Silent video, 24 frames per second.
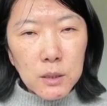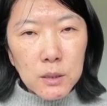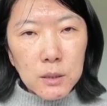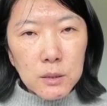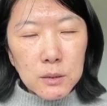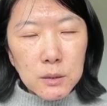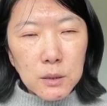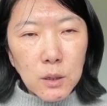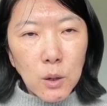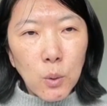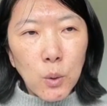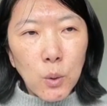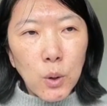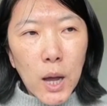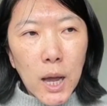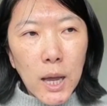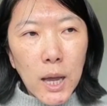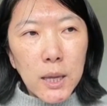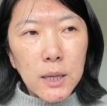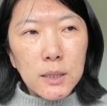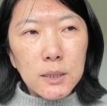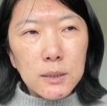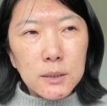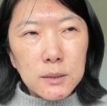So
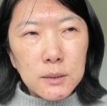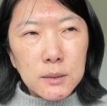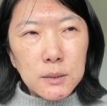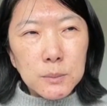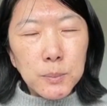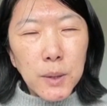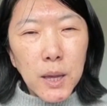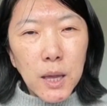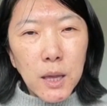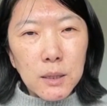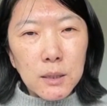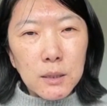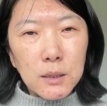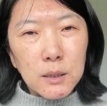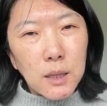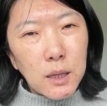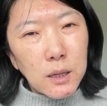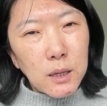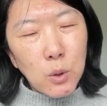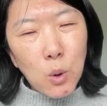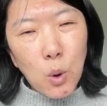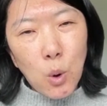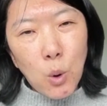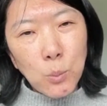I spent
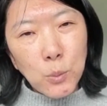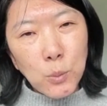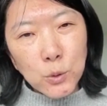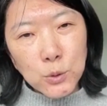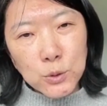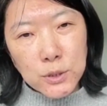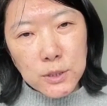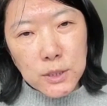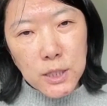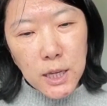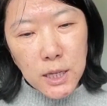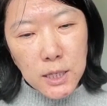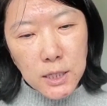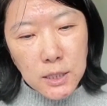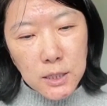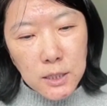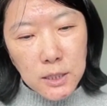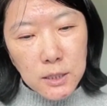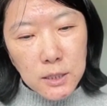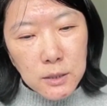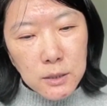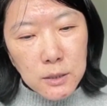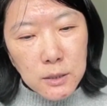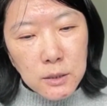like almost 10
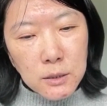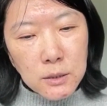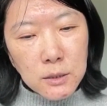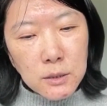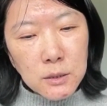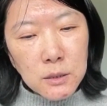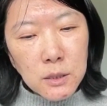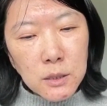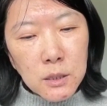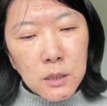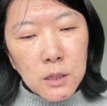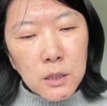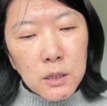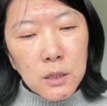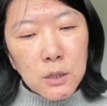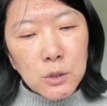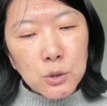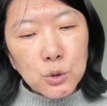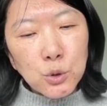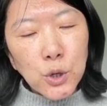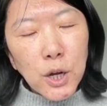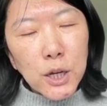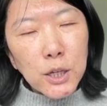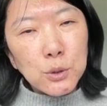years
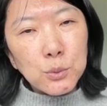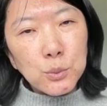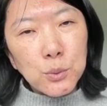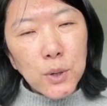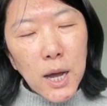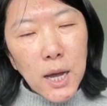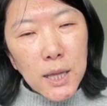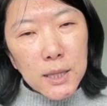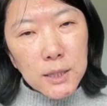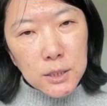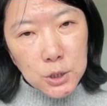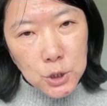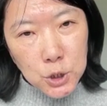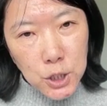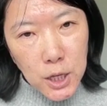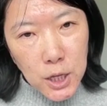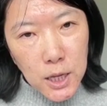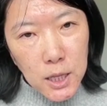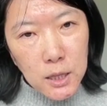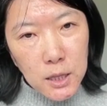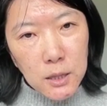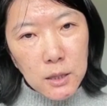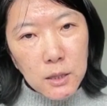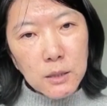trying to
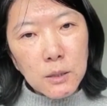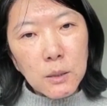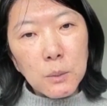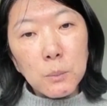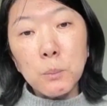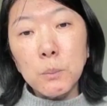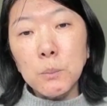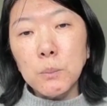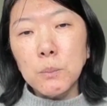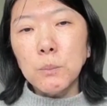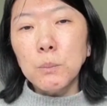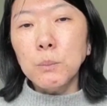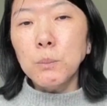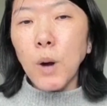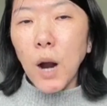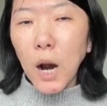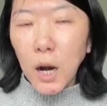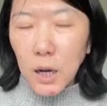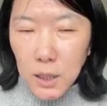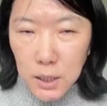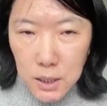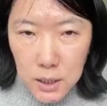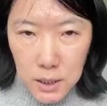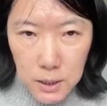understand the
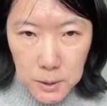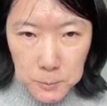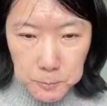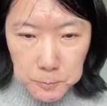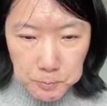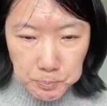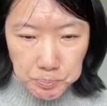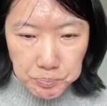market